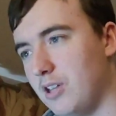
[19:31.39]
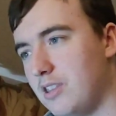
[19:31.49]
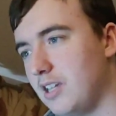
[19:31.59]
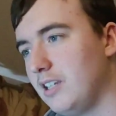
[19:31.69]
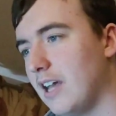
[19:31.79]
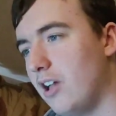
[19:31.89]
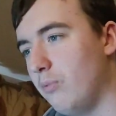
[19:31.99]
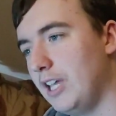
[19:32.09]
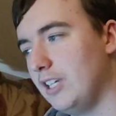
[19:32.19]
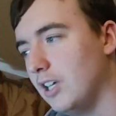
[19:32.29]
I think
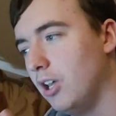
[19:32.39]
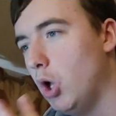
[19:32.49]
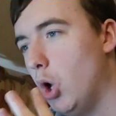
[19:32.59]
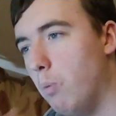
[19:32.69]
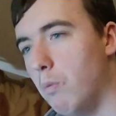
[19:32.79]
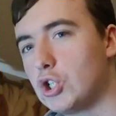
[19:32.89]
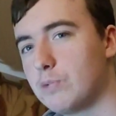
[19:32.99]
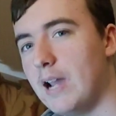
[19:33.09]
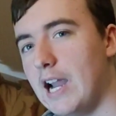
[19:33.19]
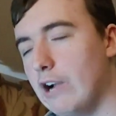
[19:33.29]
that'll make it
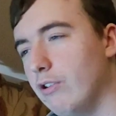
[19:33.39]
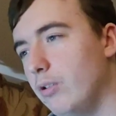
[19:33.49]
much better.